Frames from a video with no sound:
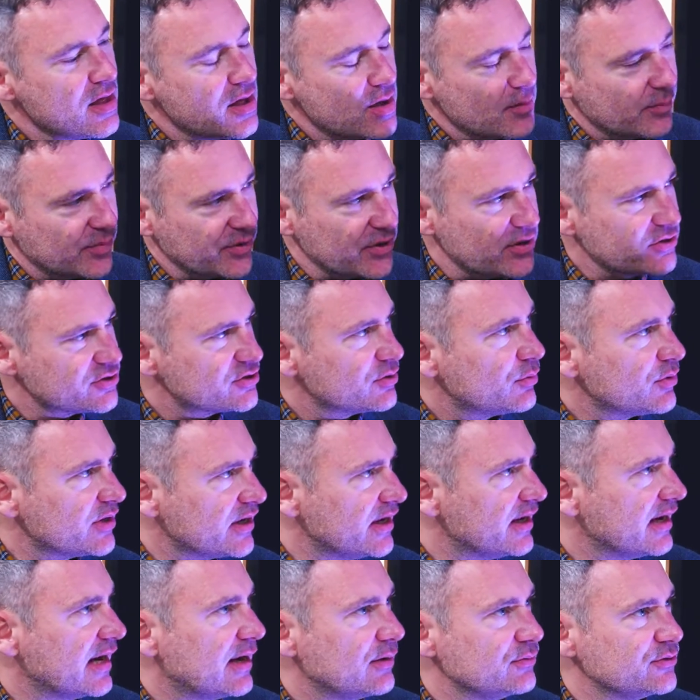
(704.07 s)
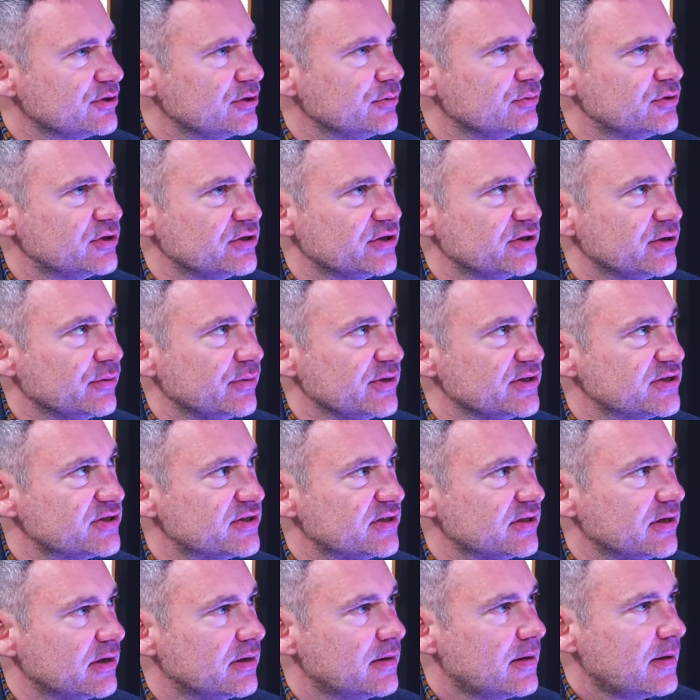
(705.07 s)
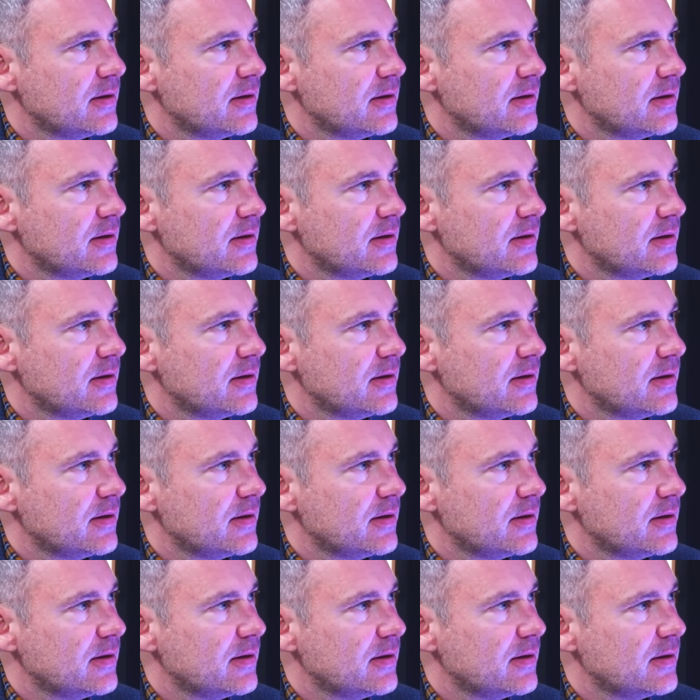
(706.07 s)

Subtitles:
But also what it allows you to do is to